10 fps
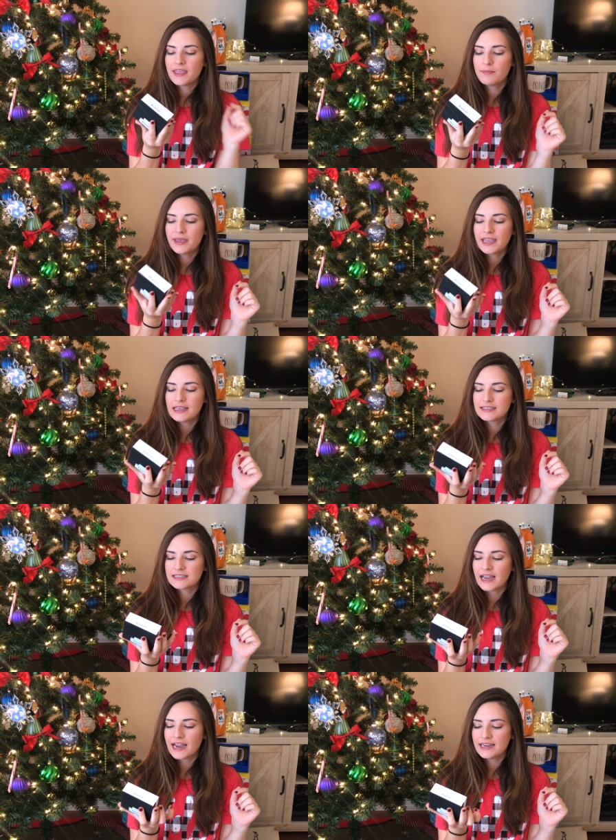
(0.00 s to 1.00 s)
the
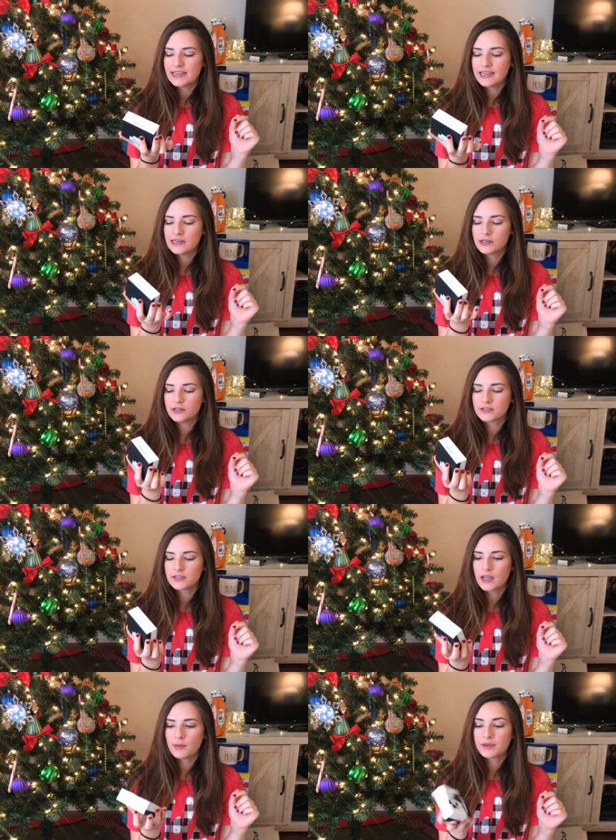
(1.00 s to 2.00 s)
Mickey's 90
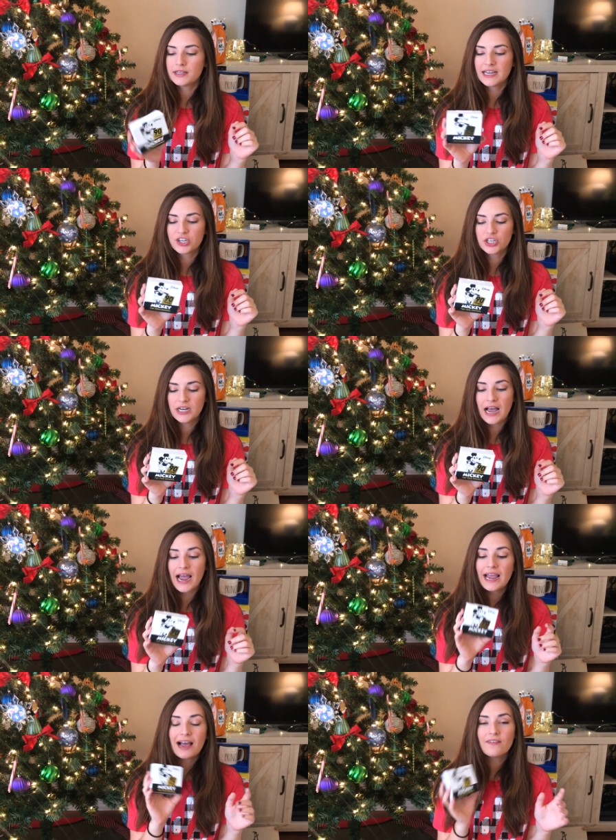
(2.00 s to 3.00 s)
years collection.
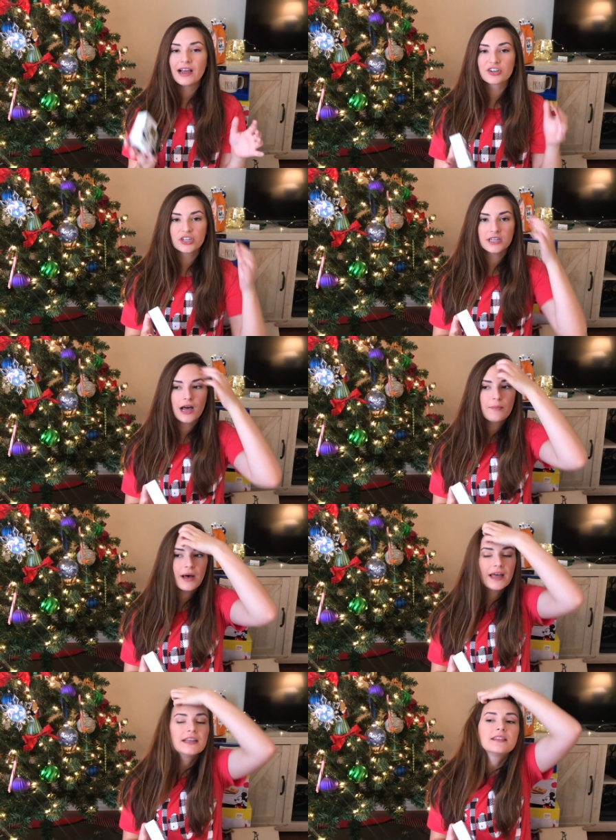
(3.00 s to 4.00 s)
I have actually not
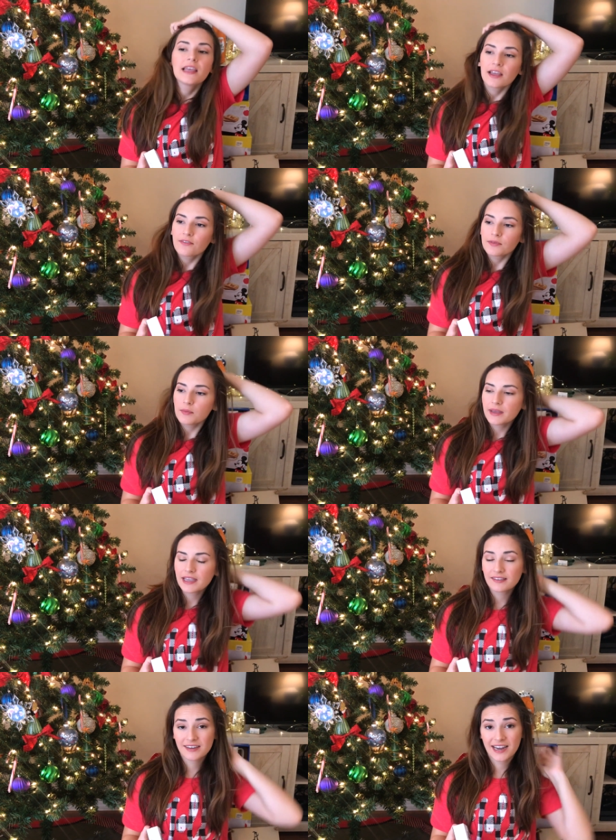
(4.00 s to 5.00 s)
bought anything from the
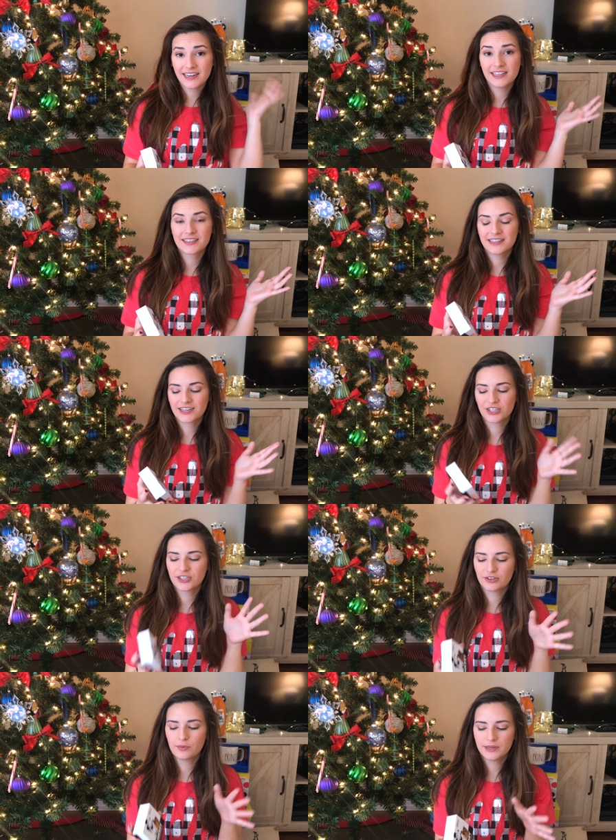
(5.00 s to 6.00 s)
Mickey's 90th
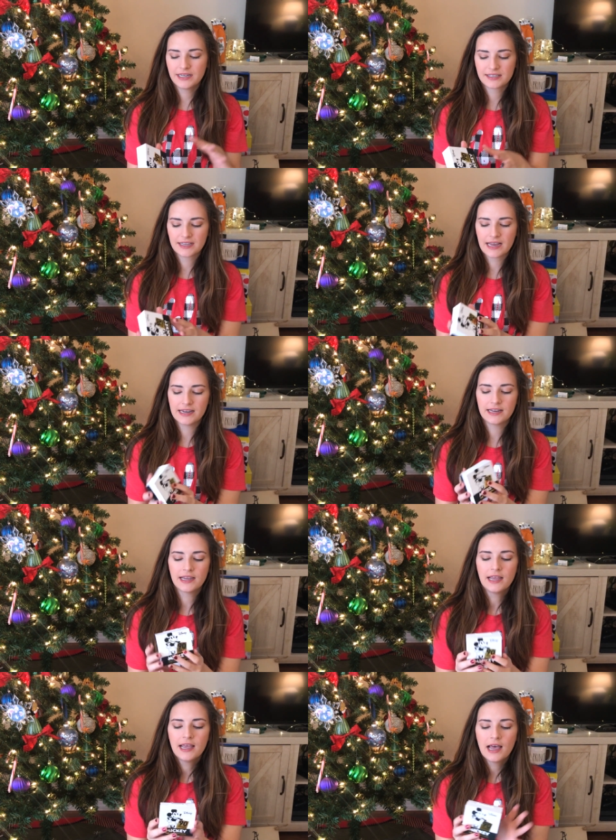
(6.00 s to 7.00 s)
collection, so I'm really excited.
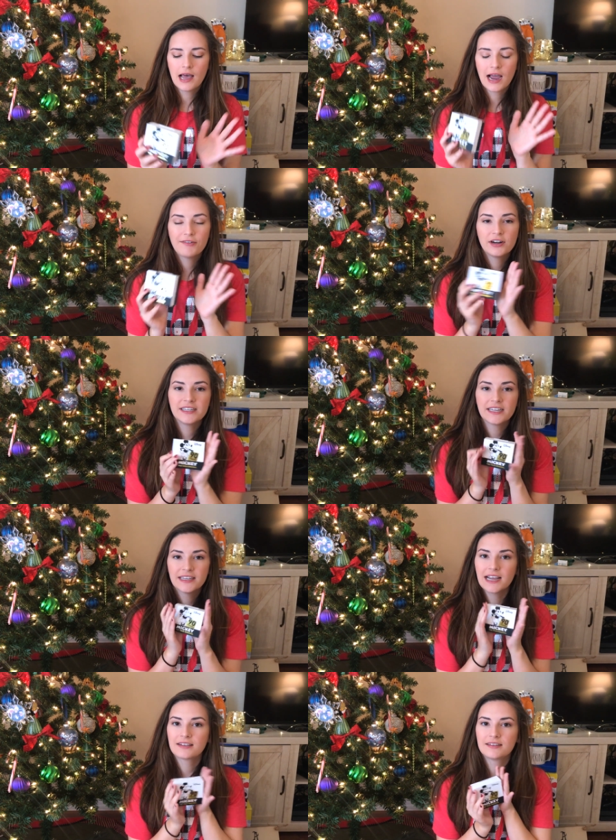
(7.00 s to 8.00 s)
I've already taken
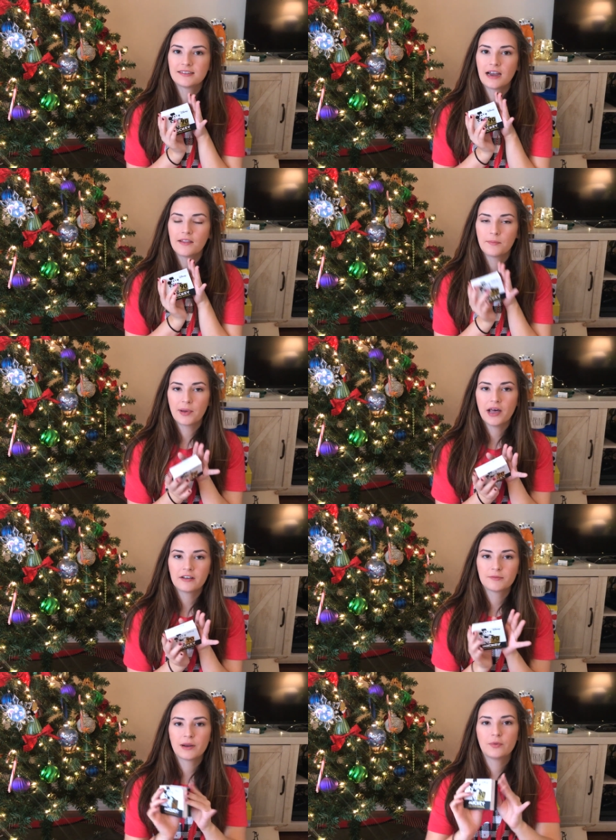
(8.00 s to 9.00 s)
the necklace out of the
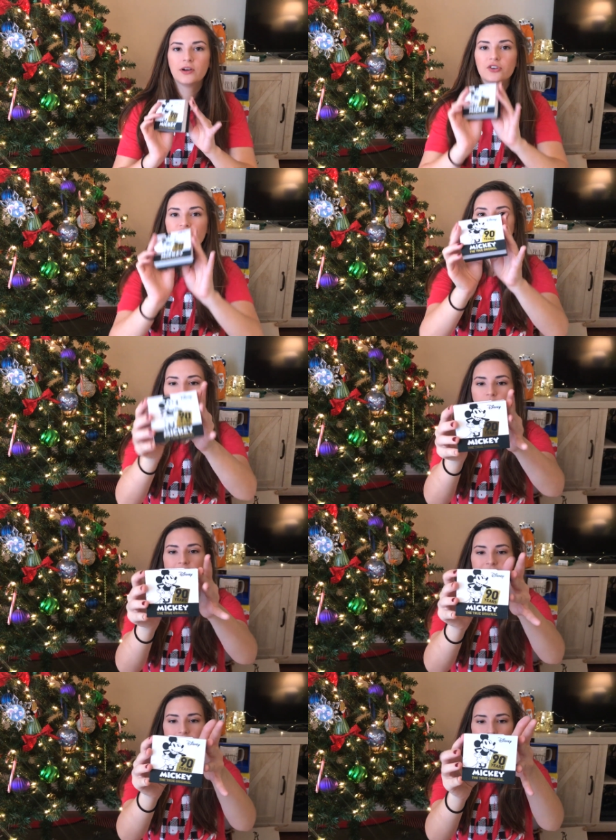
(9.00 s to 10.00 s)
box, but I wanted to show you
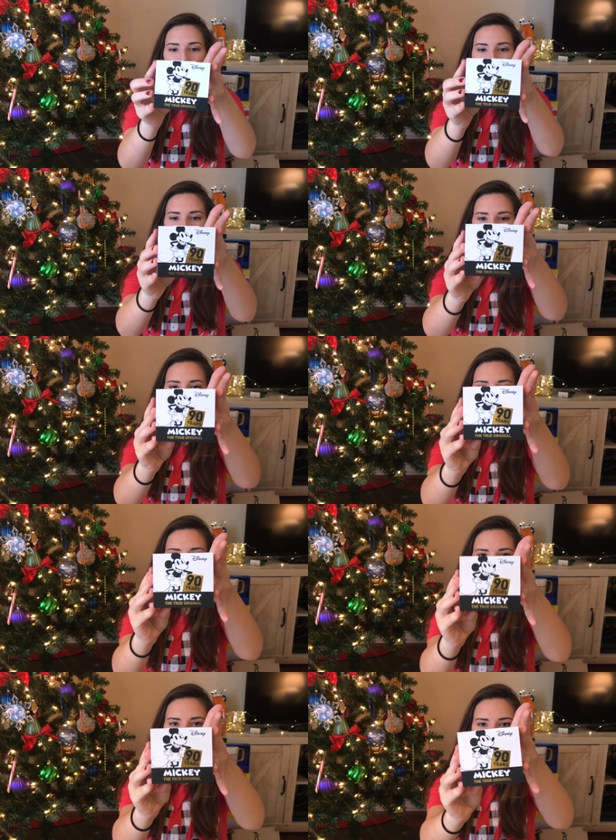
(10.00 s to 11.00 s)
guys the box. I just
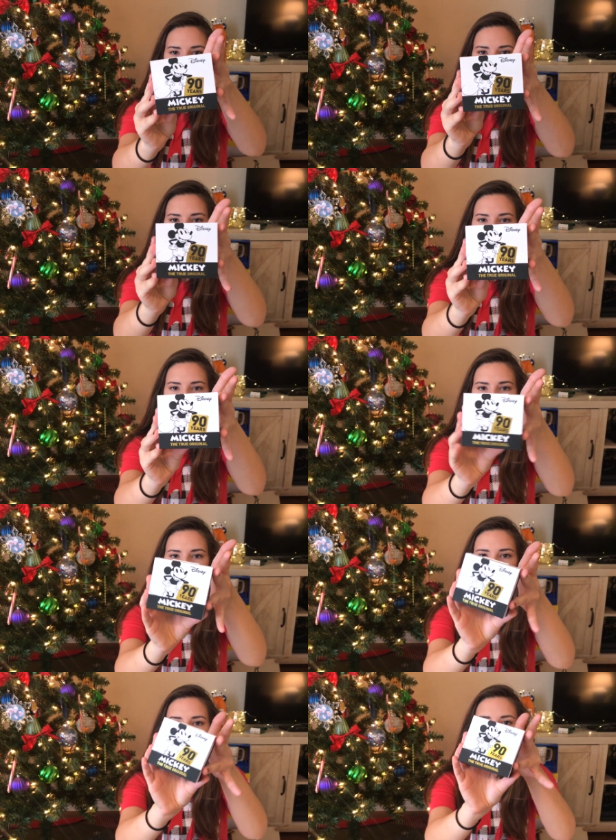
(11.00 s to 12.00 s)
thought it was super
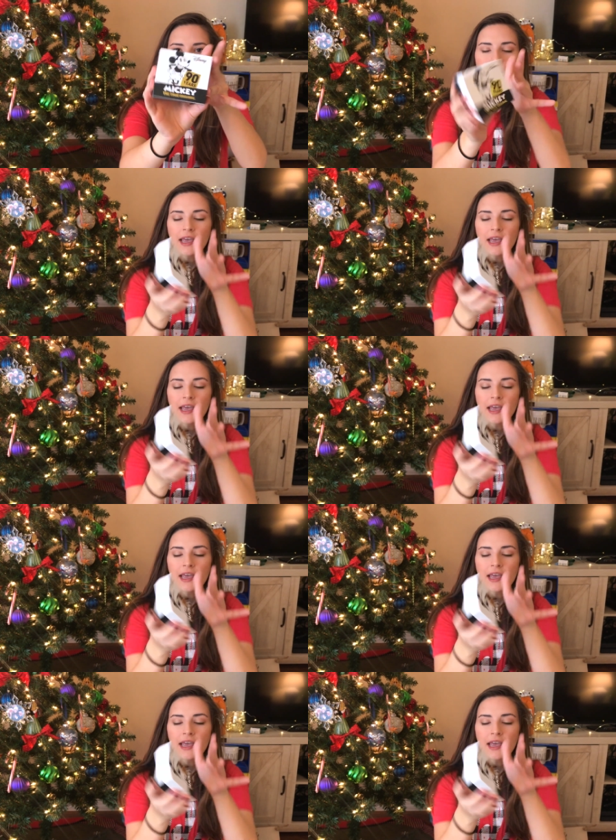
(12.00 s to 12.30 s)
cute,